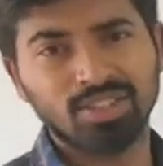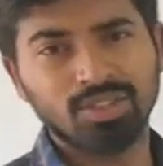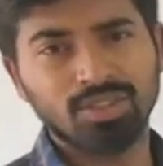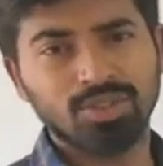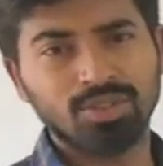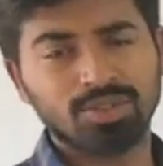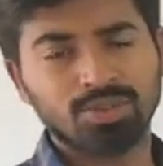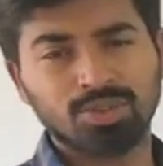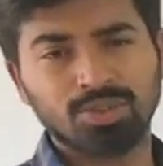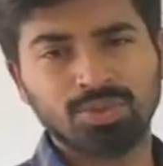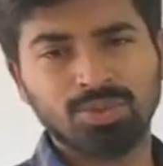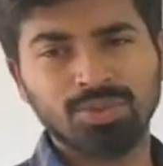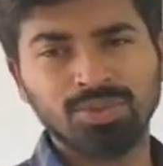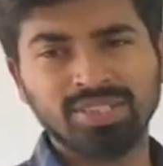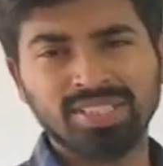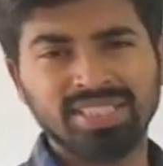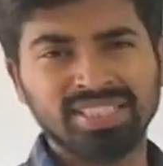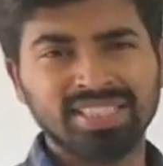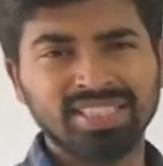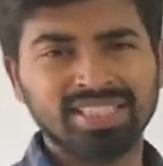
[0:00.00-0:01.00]
So,
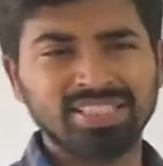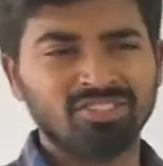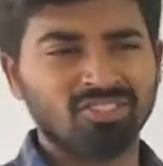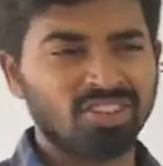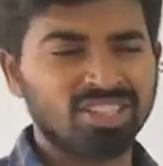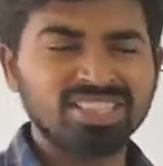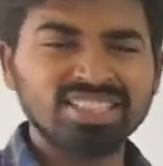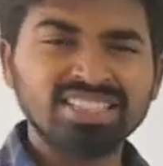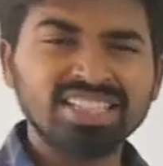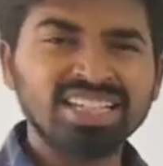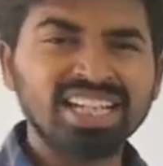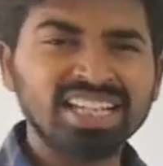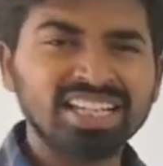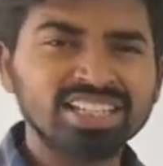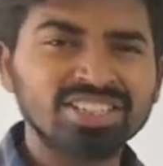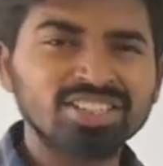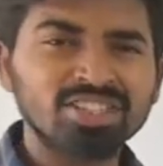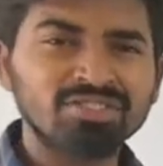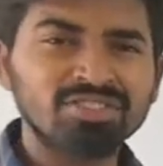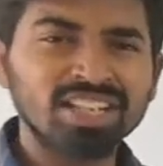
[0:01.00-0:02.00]
what is the
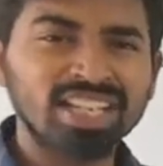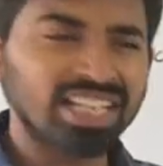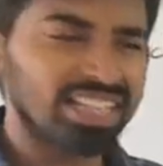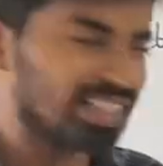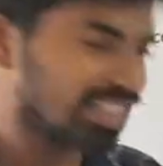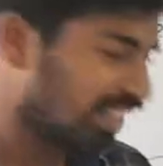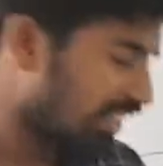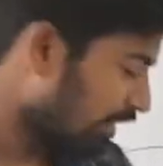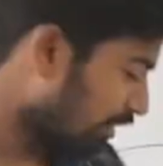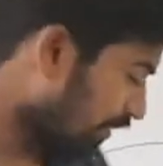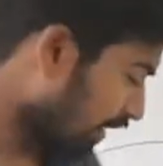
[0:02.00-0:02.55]
direction of the length? For